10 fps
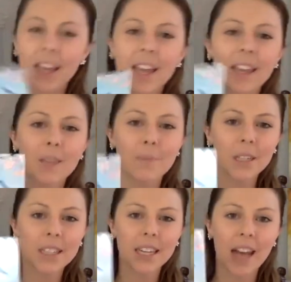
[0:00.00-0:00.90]
The book
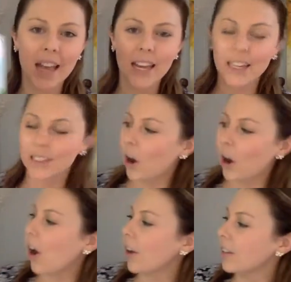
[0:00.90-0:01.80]
today is
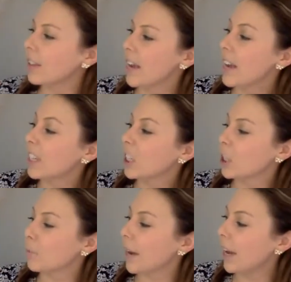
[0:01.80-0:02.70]
called
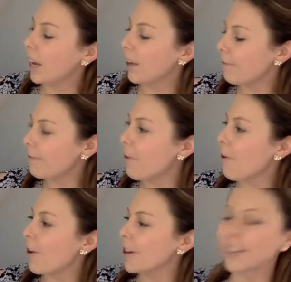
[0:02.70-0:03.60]
Spring
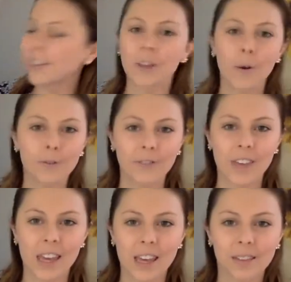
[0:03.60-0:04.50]
for
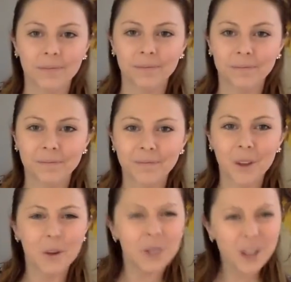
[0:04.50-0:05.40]
Sophie.
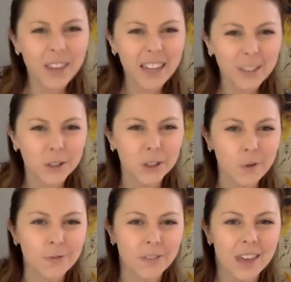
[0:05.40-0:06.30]
What do you think
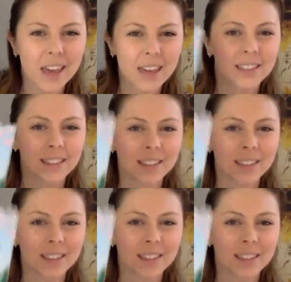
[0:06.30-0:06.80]
Sophie is?